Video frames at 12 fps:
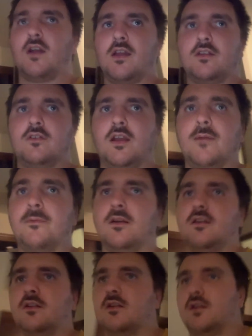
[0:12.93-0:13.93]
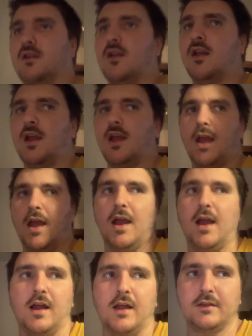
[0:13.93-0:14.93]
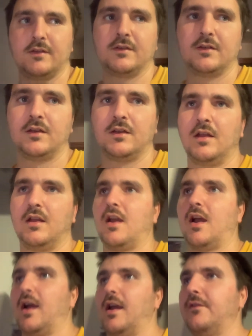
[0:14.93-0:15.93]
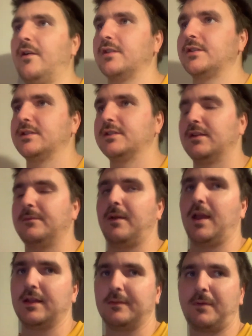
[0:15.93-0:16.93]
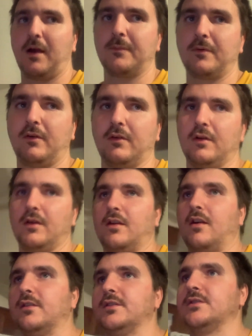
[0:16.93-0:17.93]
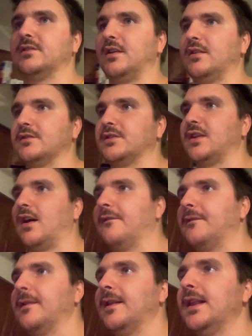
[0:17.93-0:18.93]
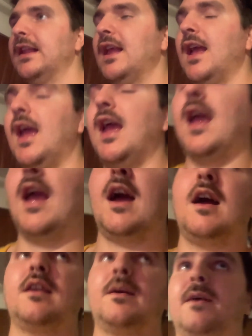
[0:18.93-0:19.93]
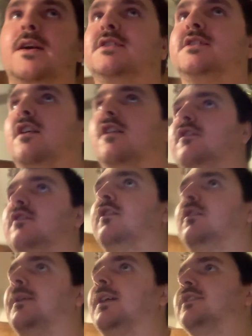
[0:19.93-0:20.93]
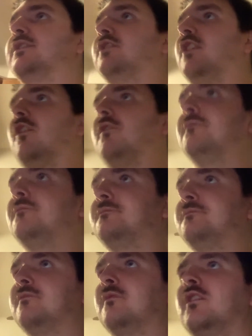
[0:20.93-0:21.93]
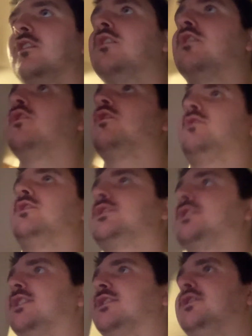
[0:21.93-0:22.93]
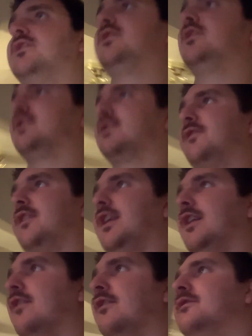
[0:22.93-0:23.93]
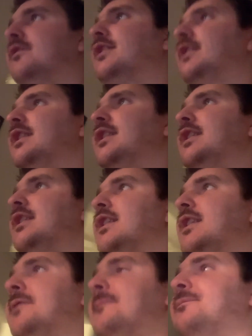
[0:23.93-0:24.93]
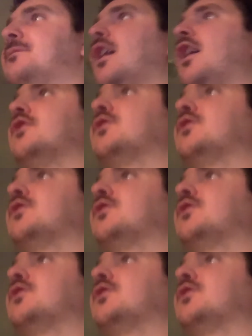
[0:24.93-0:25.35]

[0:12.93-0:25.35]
Kramer, and I have autism and bipolar and all this other stuff, and I might stutter a little bit. So let's get to this video. I was